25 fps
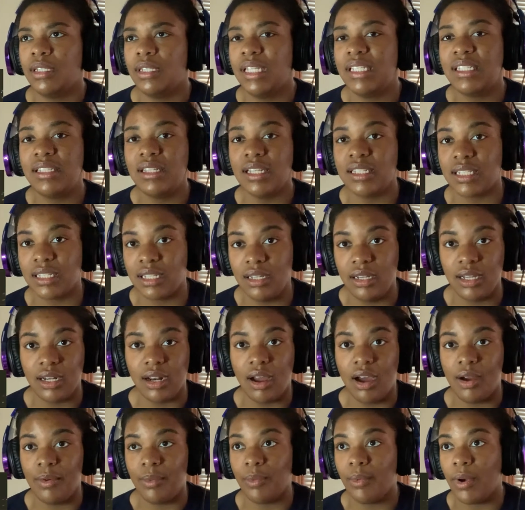This looks
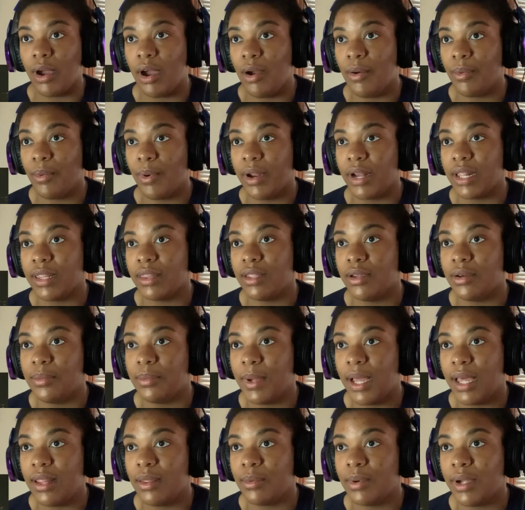good already, though,
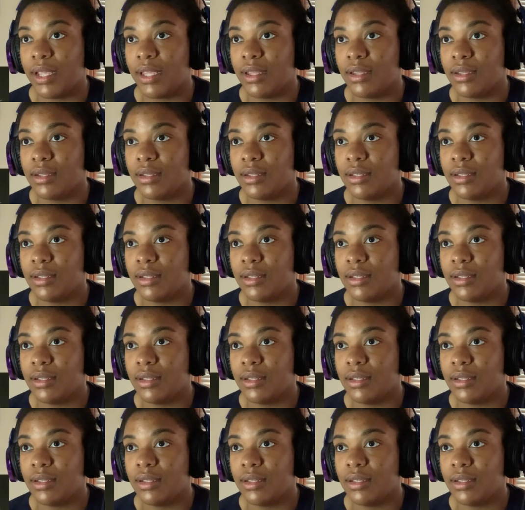by the way.